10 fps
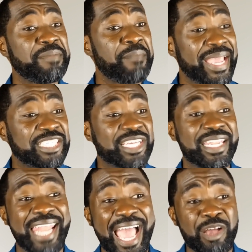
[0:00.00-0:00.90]
major
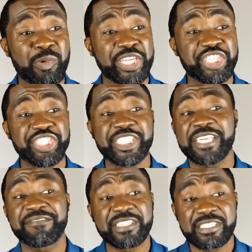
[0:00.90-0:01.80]
language
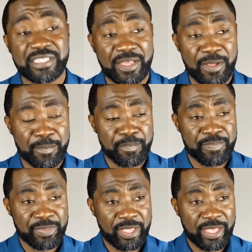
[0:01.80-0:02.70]
shifts.
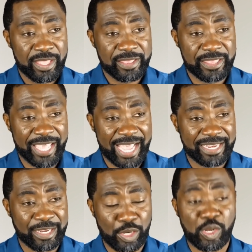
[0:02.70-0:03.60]
They
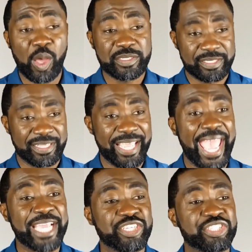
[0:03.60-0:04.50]
had lost the
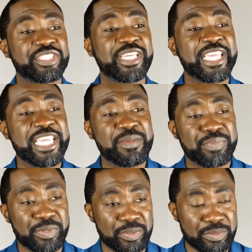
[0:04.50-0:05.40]
ancient
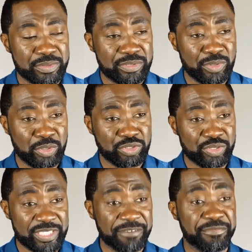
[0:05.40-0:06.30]
Hebrew. So to
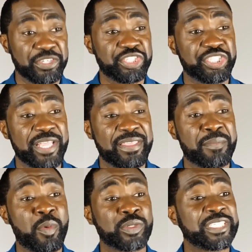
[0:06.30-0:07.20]
differentiate the
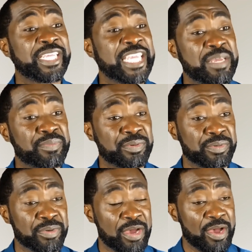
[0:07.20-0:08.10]
modern
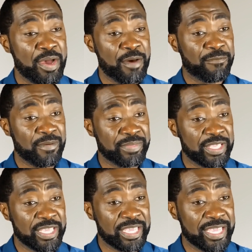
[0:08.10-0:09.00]
Hebrew from
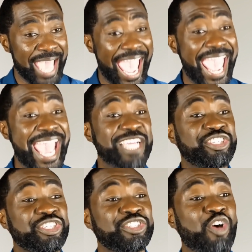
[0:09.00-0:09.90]
the
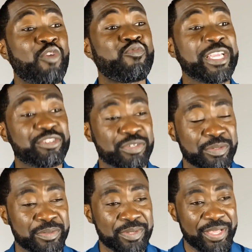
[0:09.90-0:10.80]
ancient
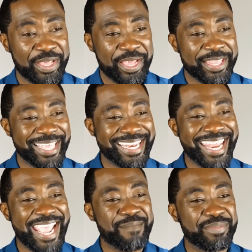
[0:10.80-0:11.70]
original, they
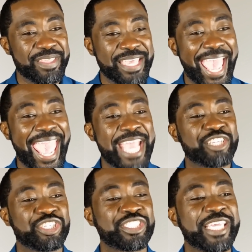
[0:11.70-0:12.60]
named the
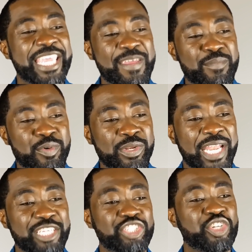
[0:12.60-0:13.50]
ancient Hebrew
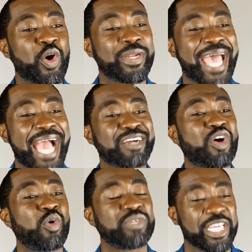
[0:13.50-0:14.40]
Lashon
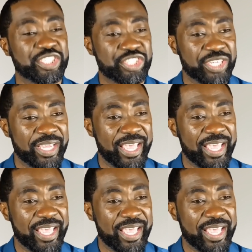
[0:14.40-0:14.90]
HaKodesh,